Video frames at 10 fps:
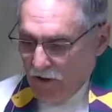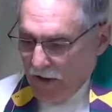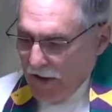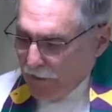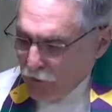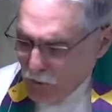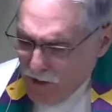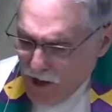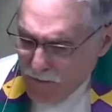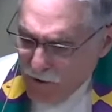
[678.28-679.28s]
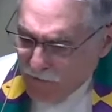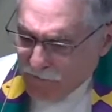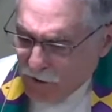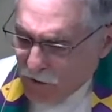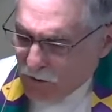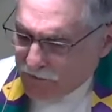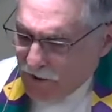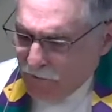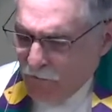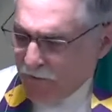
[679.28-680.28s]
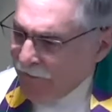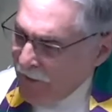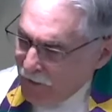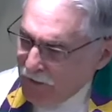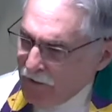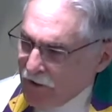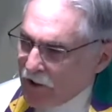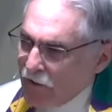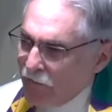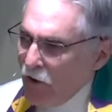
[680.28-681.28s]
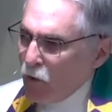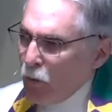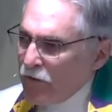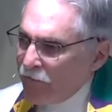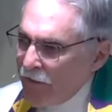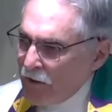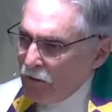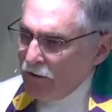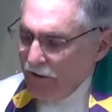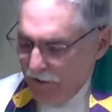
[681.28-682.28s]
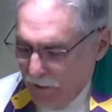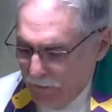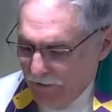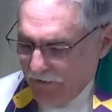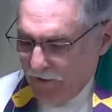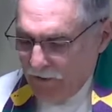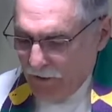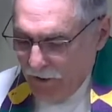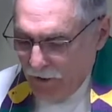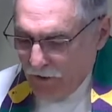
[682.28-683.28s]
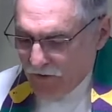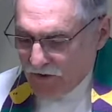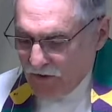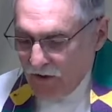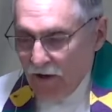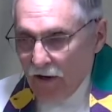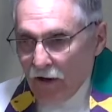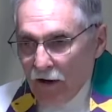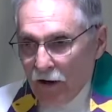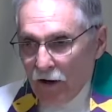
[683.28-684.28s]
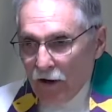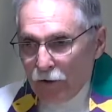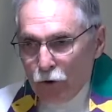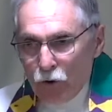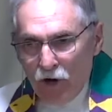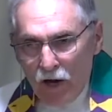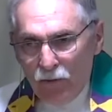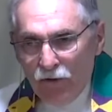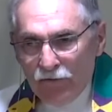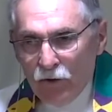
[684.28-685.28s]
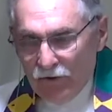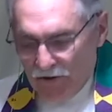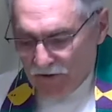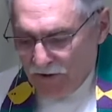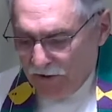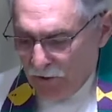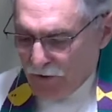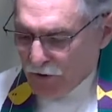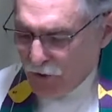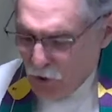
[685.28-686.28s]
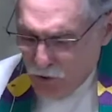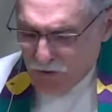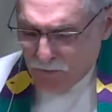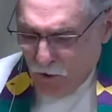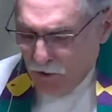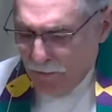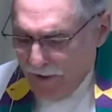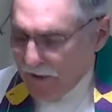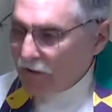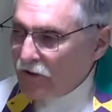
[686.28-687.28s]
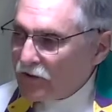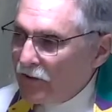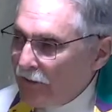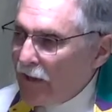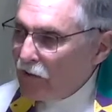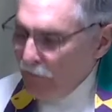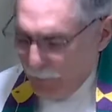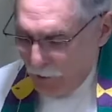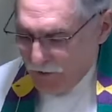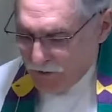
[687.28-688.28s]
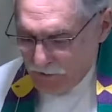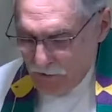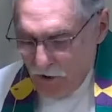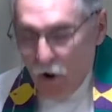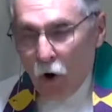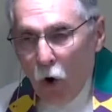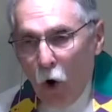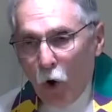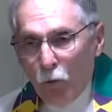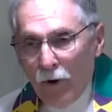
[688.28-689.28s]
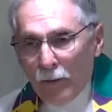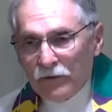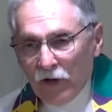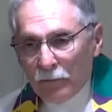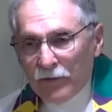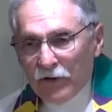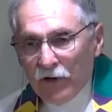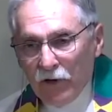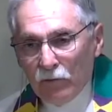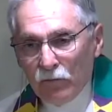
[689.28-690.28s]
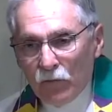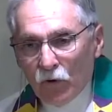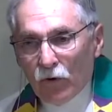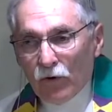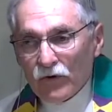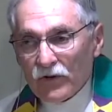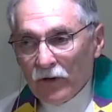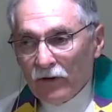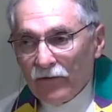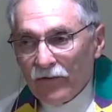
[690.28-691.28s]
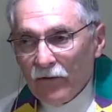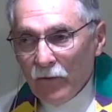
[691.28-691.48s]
And you and I both know that if we fail in love, we fail in everything else. And you and I both know this that there is no smaller package than that of a person all wrapped up in him or herself.